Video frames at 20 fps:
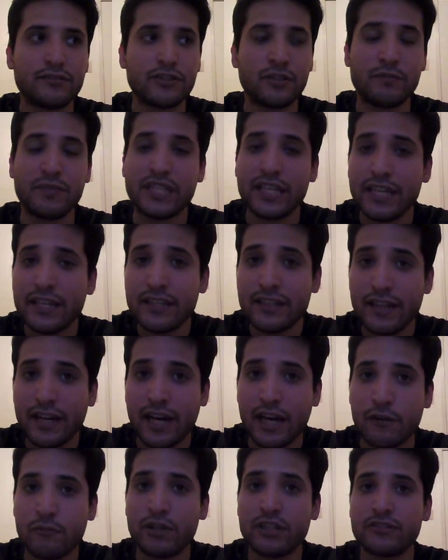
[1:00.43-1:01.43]
To
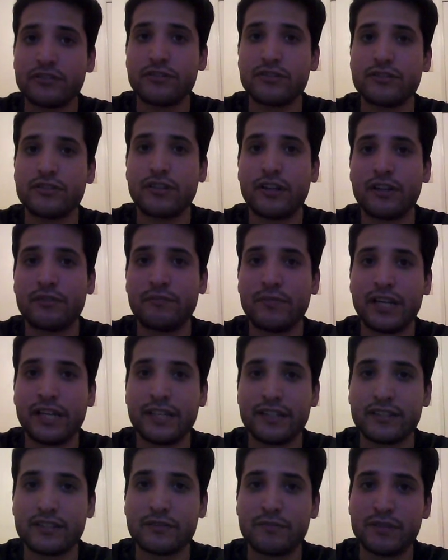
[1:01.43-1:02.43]
begin, I want to start
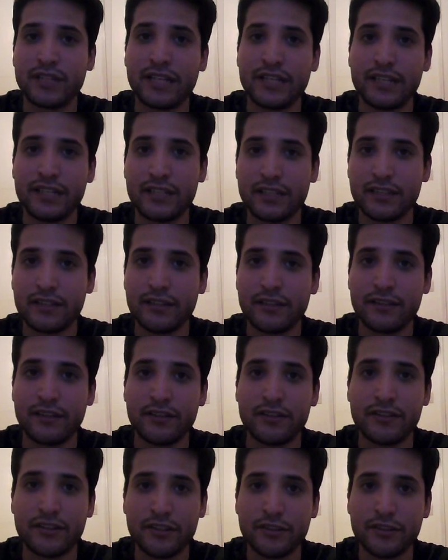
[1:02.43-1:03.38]
by explaining the